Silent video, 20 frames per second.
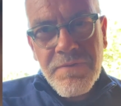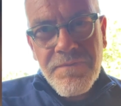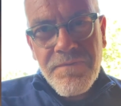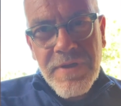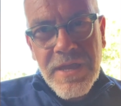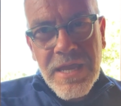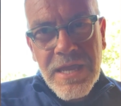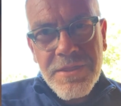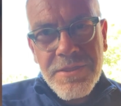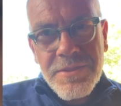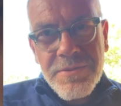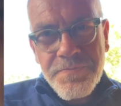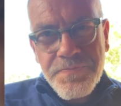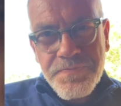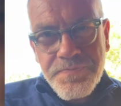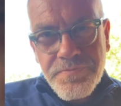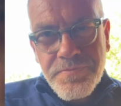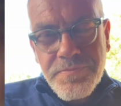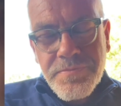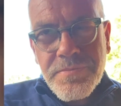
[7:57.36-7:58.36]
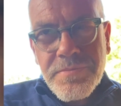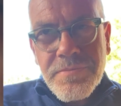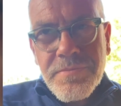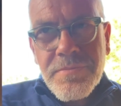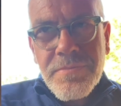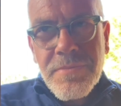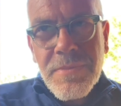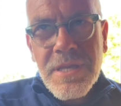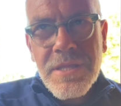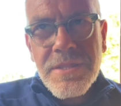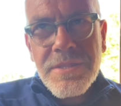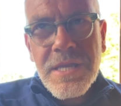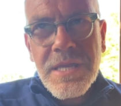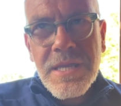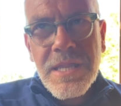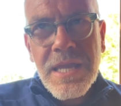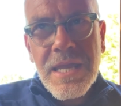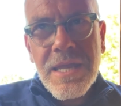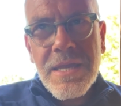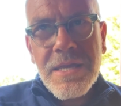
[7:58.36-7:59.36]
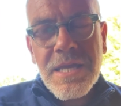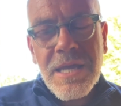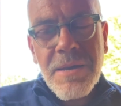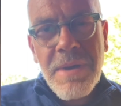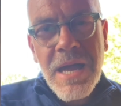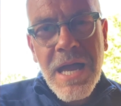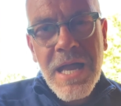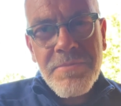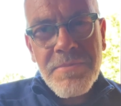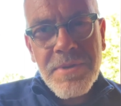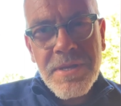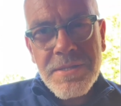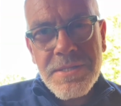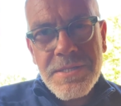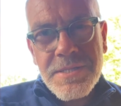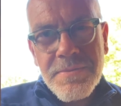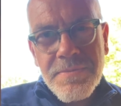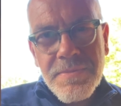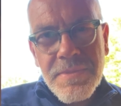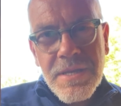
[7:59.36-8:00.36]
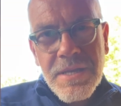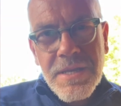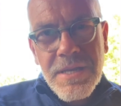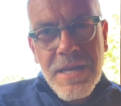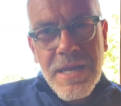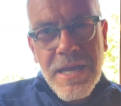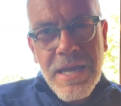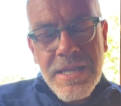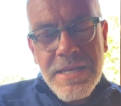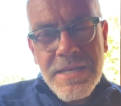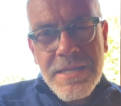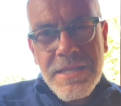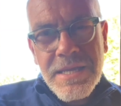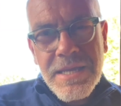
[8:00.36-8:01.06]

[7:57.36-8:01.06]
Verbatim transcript: faith, the Great Commandment and the